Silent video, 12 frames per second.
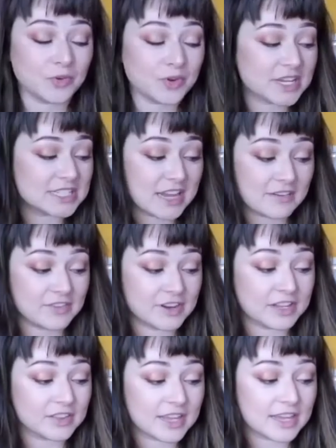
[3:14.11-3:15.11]
You could
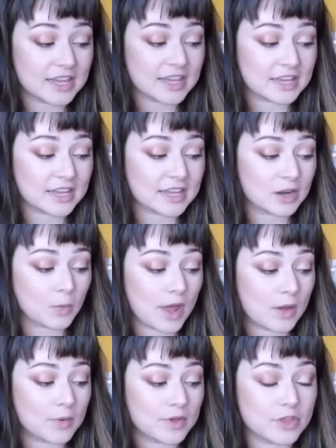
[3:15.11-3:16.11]
definitely get
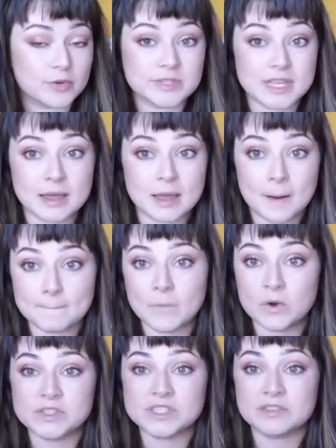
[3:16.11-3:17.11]
away with using
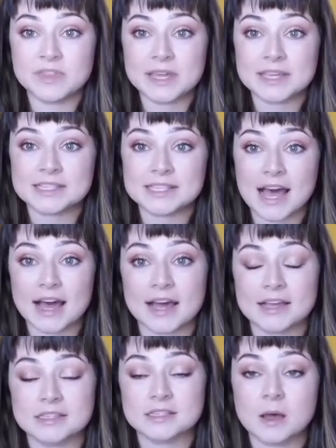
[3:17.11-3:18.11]
most of these
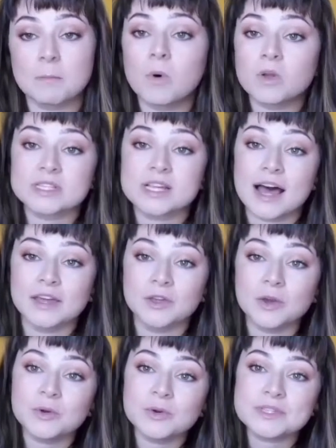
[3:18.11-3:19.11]
as
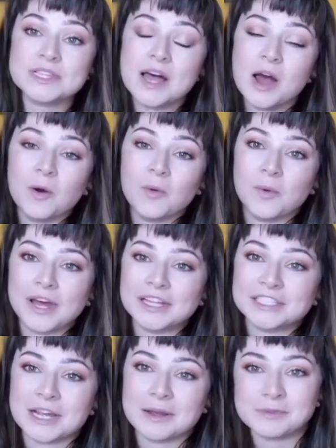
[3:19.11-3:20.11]
multi-use,
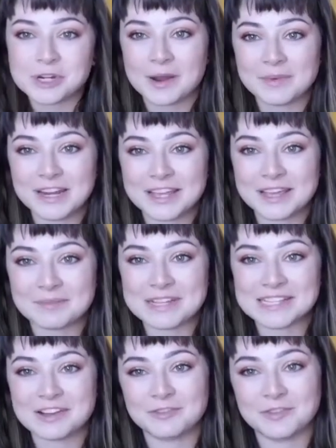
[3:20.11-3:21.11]
which I'm sure I'm going to
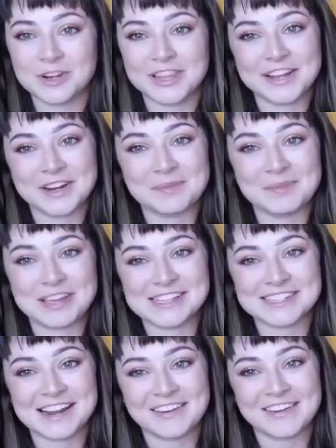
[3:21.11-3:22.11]
kick myself for later
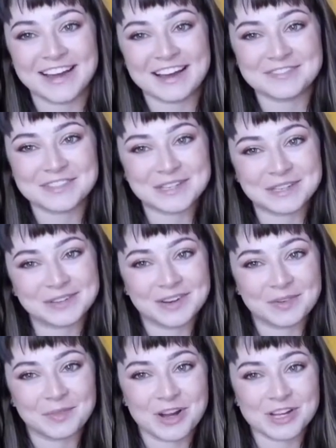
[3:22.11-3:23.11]
because now I have to
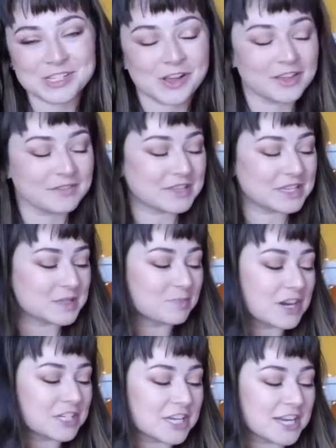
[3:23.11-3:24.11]
wash all of these
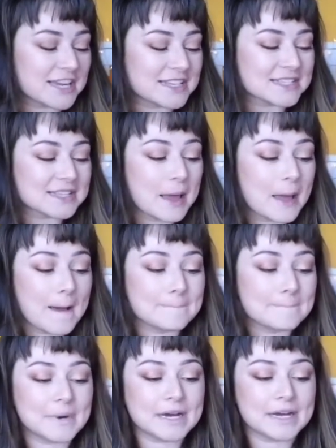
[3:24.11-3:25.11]
brushes.
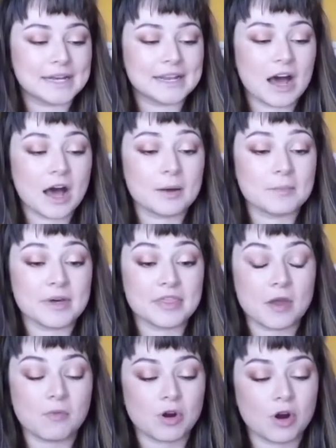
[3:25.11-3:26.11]
But
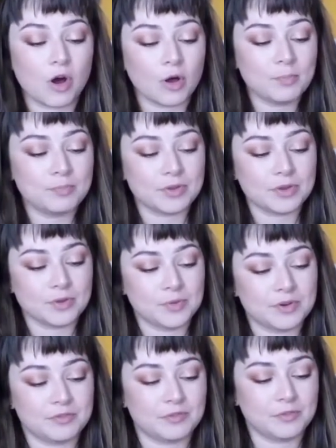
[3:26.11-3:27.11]
they were all
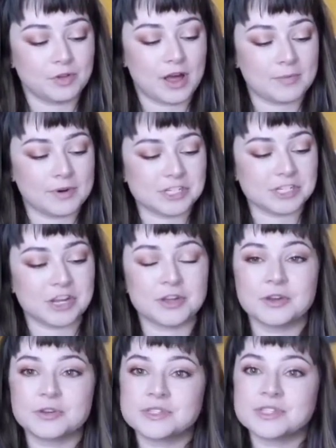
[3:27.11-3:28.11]
beautiful. I want to
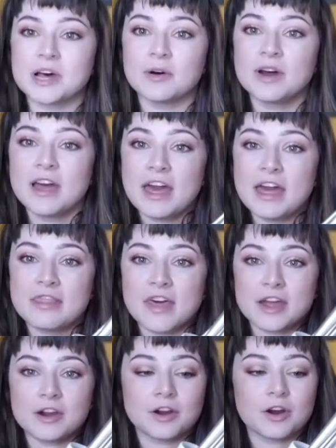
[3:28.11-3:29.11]
show you. So
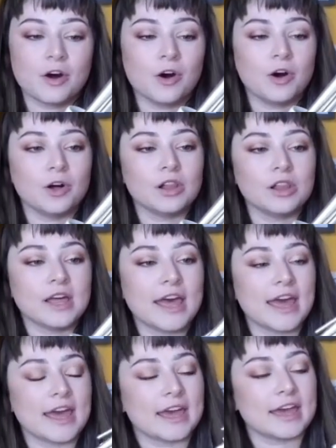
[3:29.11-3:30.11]
they are all
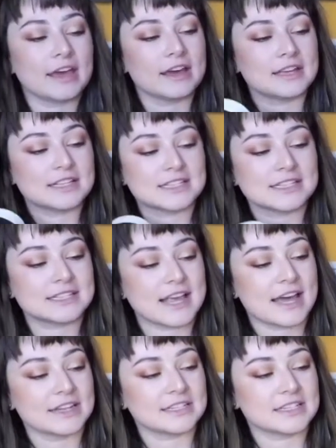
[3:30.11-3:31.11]
a
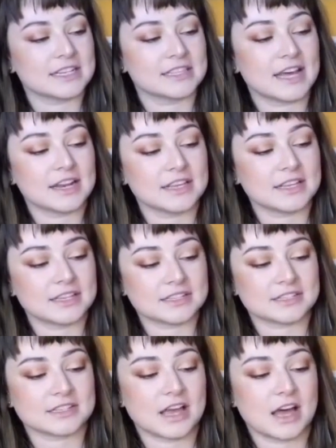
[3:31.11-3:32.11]
set that
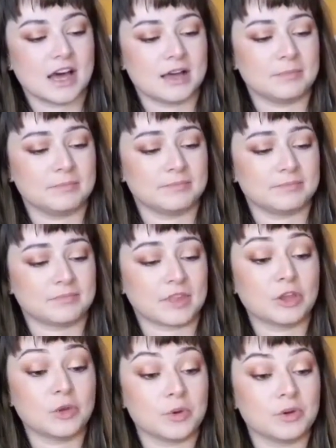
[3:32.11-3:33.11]
is
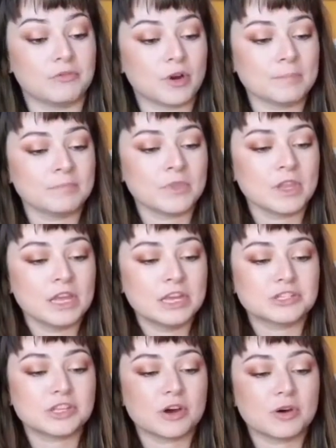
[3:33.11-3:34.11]
uniform.
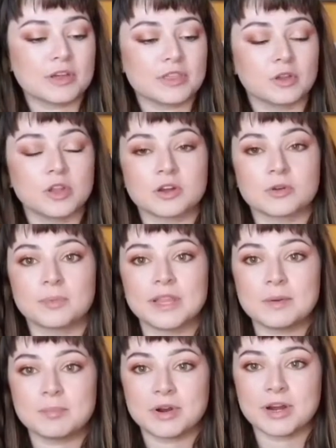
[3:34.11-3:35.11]
So they'll look
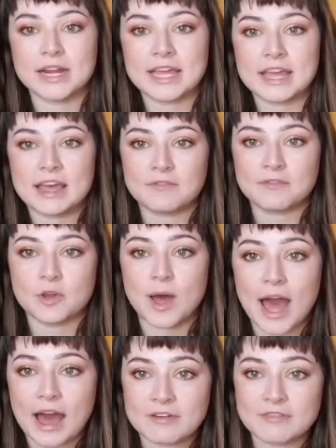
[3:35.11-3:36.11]
really pretty if
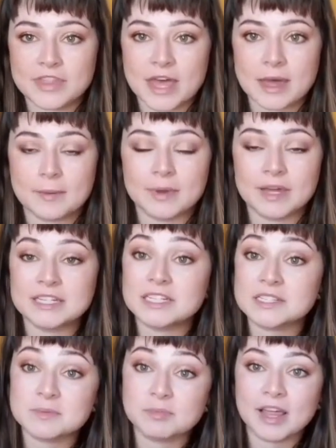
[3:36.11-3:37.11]
you have them
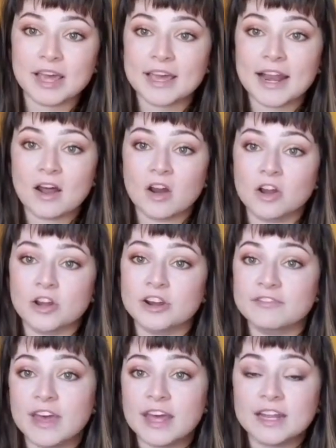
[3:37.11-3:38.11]
displayed out
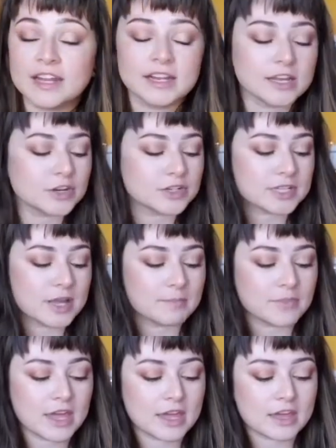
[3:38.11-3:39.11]
on your vanity or
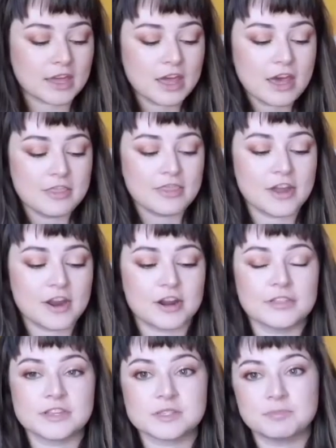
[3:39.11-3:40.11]
something.
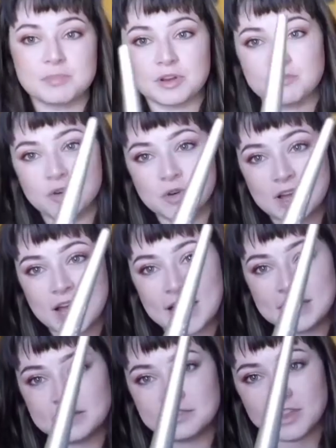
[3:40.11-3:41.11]
They're this beautiful
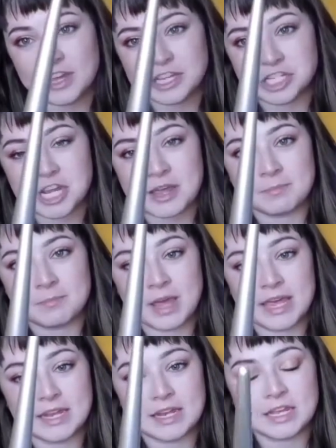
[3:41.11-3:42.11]
kind of like
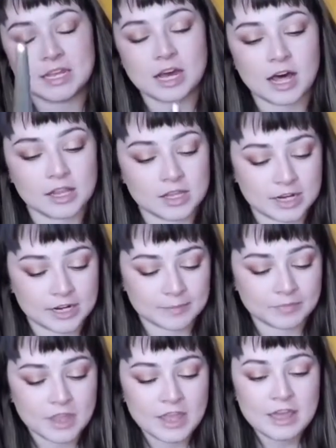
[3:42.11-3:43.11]
champagne-y
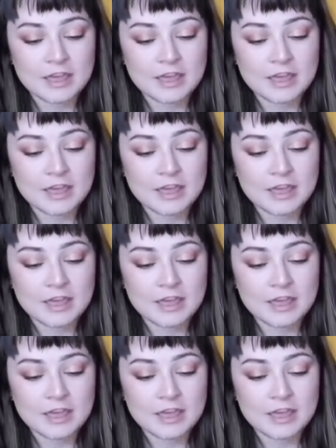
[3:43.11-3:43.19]
color.